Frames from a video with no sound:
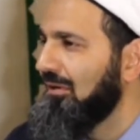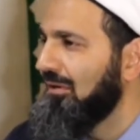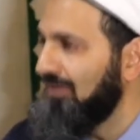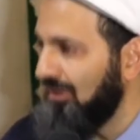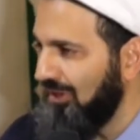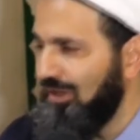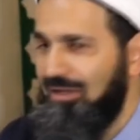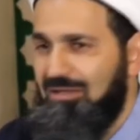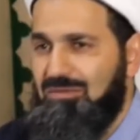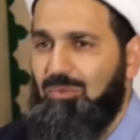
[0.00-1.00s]
Tariqa
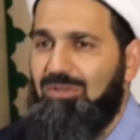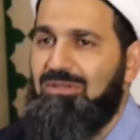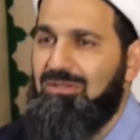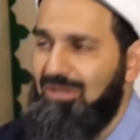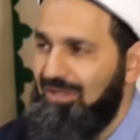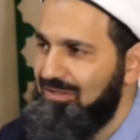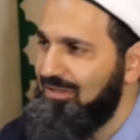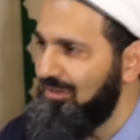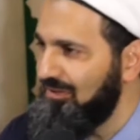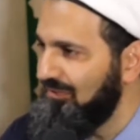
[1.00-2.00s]
is what the Shaykh
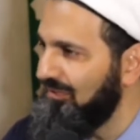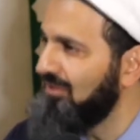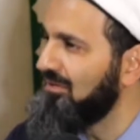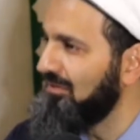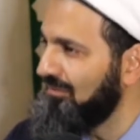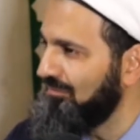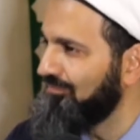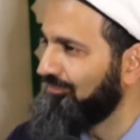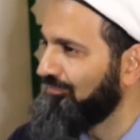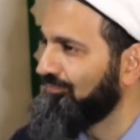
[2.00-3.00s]
sees fit,
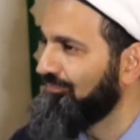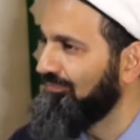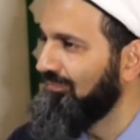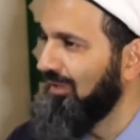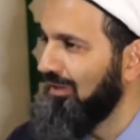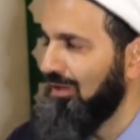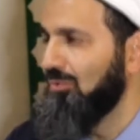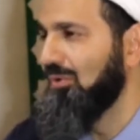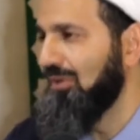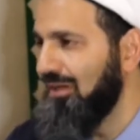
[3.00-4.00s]
not
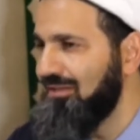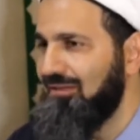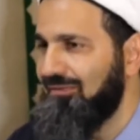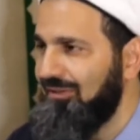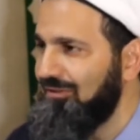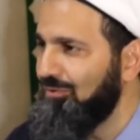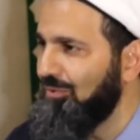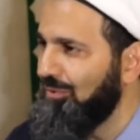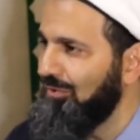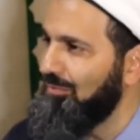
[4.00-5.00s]
what I see fit,
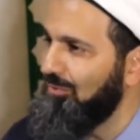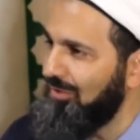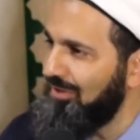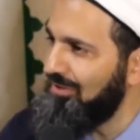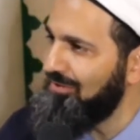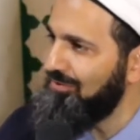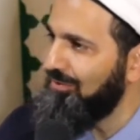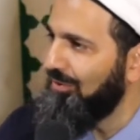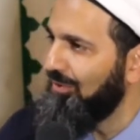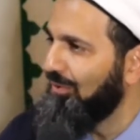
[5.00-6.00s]
or the murids,
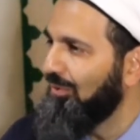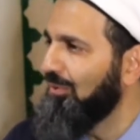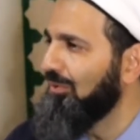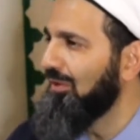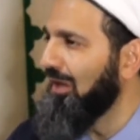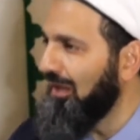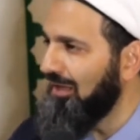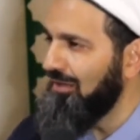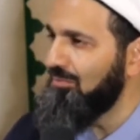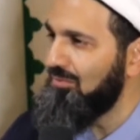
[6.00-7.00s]
or the
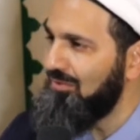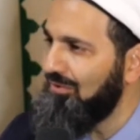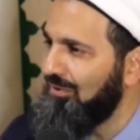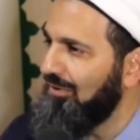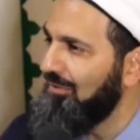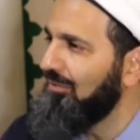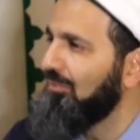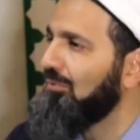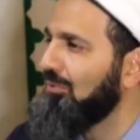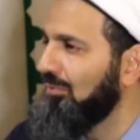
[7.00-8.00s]
alims.
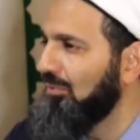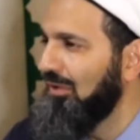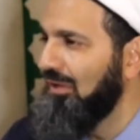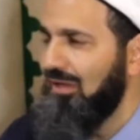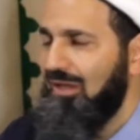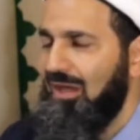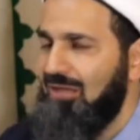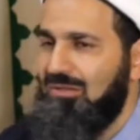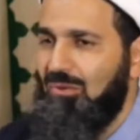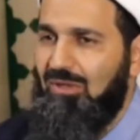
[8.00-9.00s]
No.
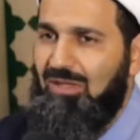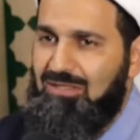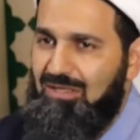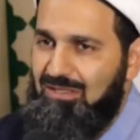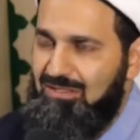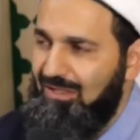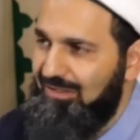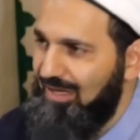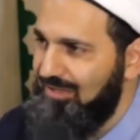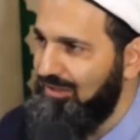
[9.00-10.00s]
As long as he is not
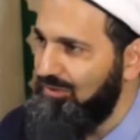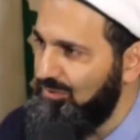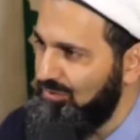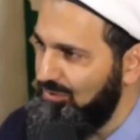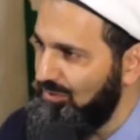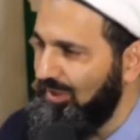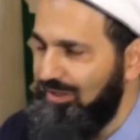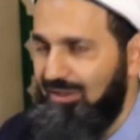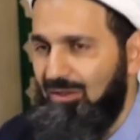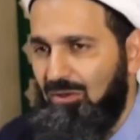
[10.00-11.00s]
asking you to do
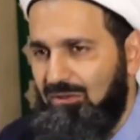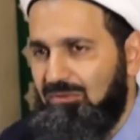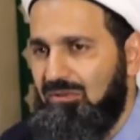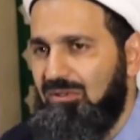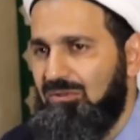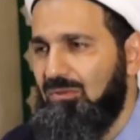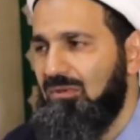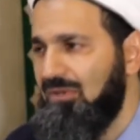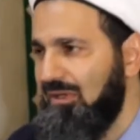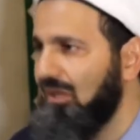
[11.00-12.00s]
anything contrary to the
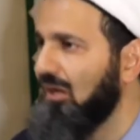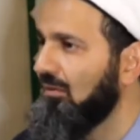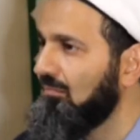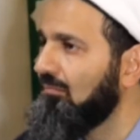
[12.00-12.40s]
Sharia,